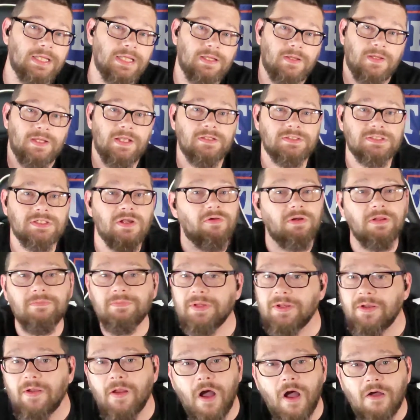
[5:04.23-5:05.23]
he's only
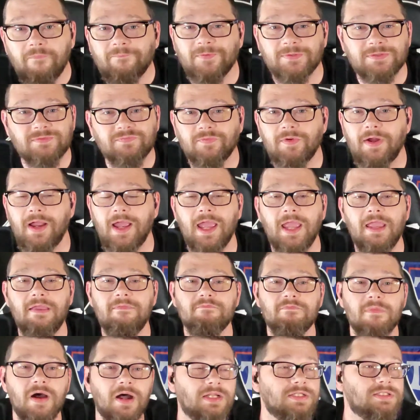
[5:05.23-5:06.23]
been in office for
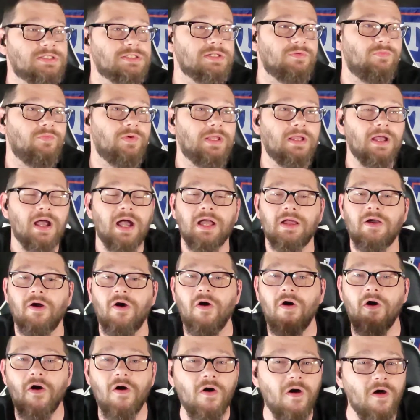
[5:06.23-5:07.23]
8 months, and we got
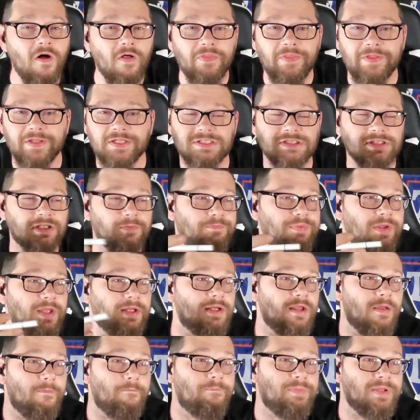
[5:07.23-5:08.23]
all this
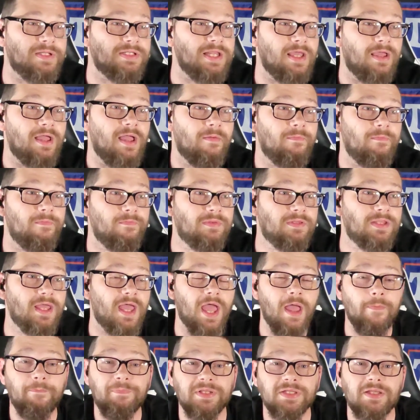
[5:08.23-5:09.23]
the
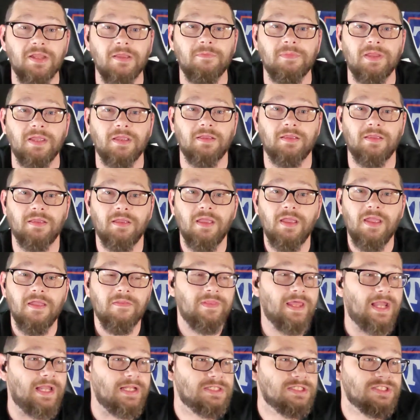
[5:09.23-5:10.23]
epidemic
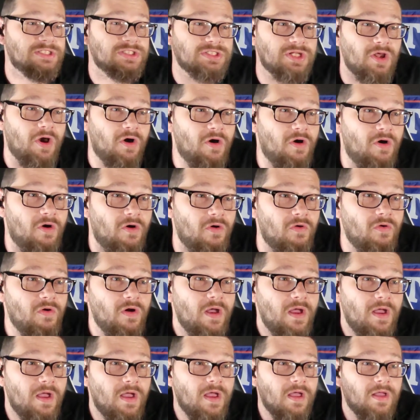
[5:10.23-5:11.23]
that is so
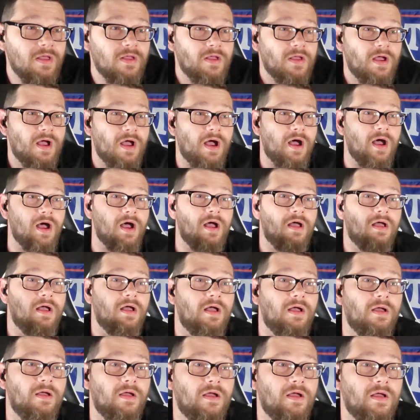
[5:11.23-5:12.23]
uh,
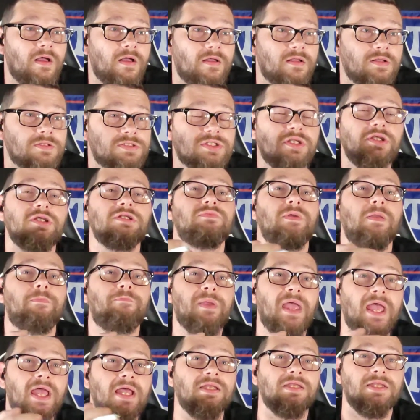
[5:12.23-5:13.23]

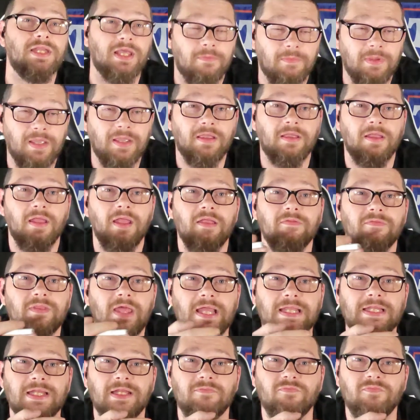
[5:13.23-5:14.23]
pandemic
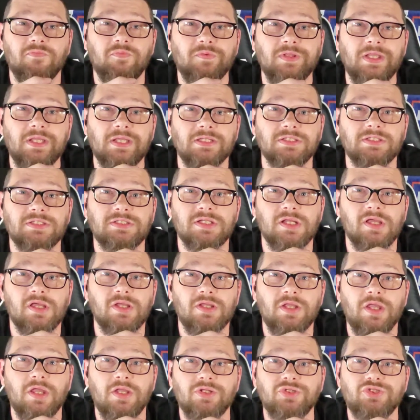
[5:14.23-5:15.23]
that is
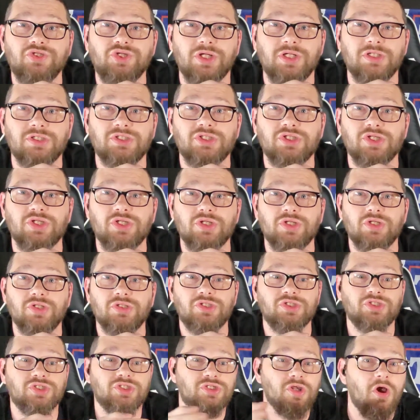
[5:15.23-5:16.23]
just
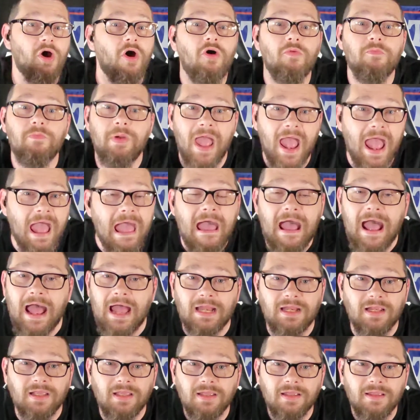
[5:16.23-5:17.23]
so
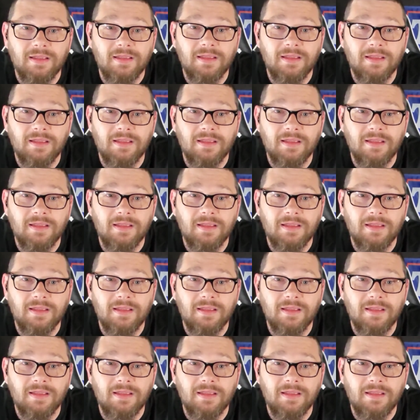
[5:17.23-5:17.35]
bad